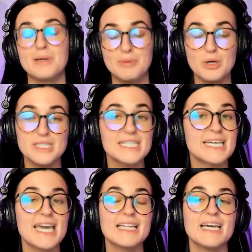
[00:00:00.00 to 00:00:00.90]

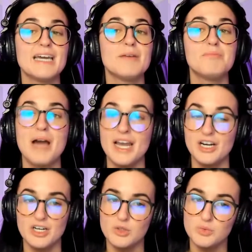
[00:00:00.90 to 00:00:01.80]
proposing to Caelynn,
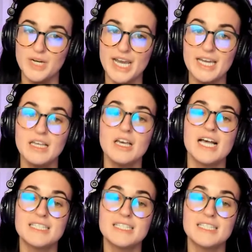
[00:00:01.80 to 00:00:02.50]
buying her a ring.